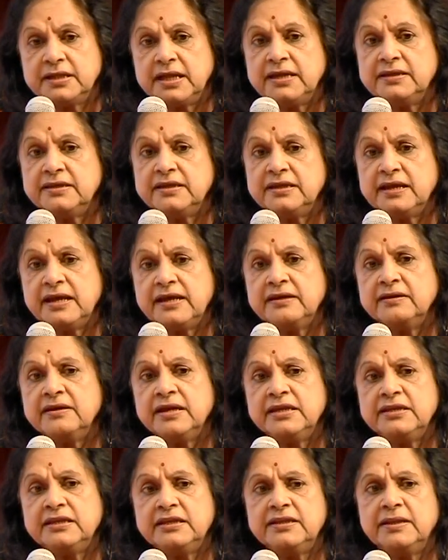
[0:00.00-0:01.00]
And there are
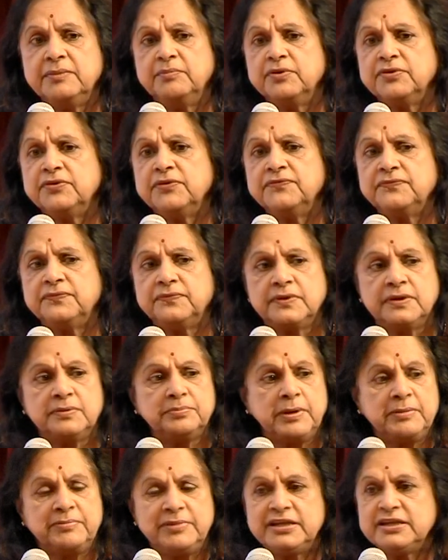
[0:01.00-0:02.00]
any number of
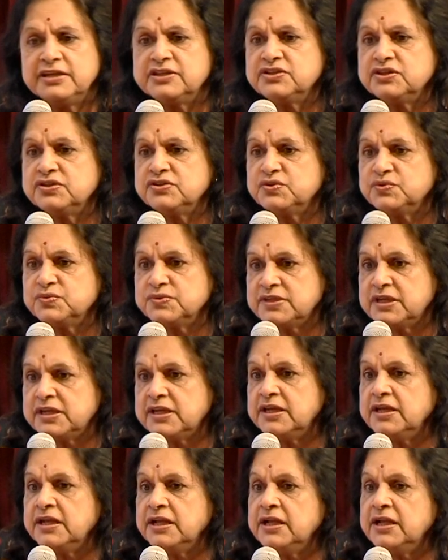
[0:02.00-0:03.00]
publications to say